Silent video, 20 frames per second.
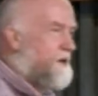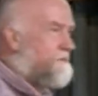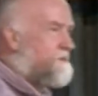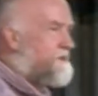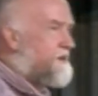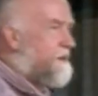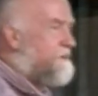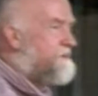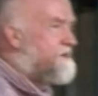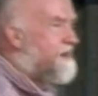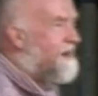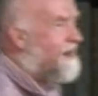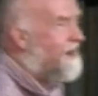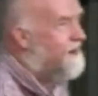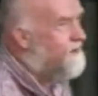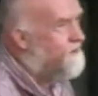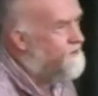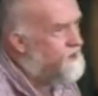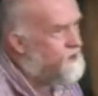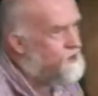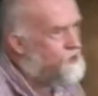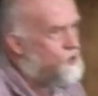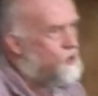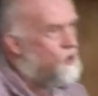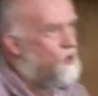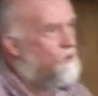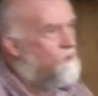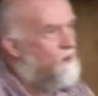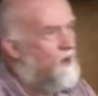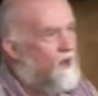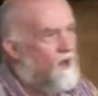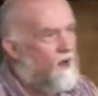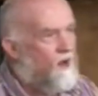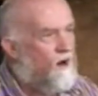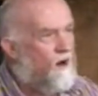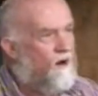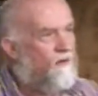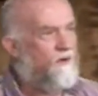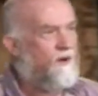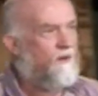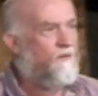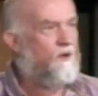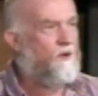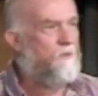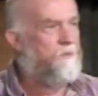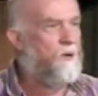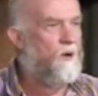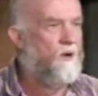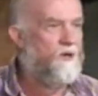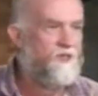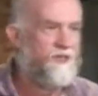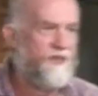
comes, and I love the term of every person